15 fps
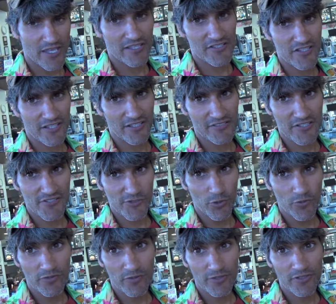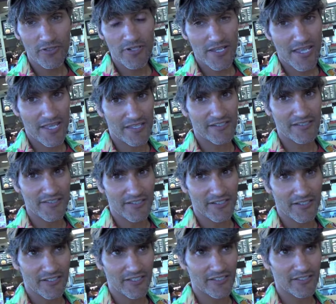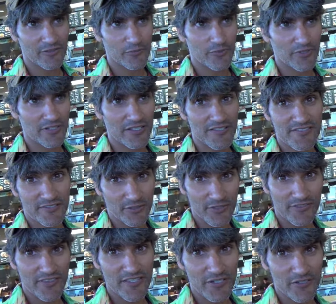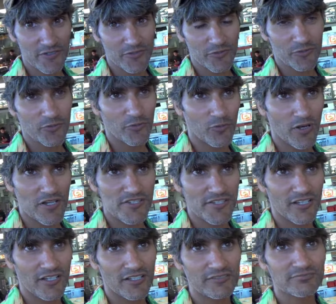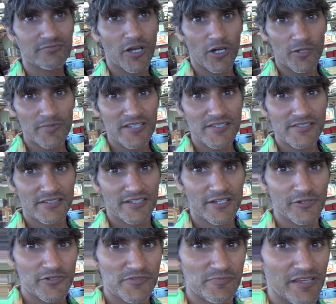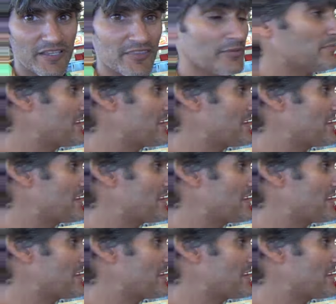Okay, the challenge is over, and uh, we're uh, still at the Wausau Arby's, and here's Ben, the